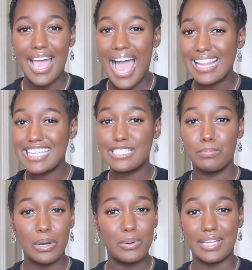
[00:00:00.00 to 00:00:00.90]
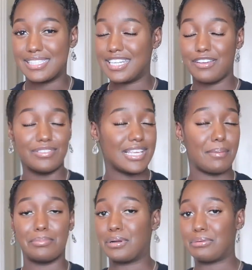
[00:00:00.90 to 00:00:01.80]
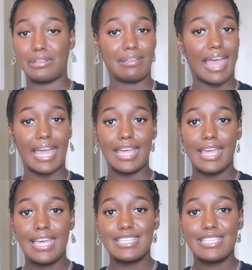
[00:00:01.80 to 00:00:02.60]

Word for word: College broke is a different type of broke, okay?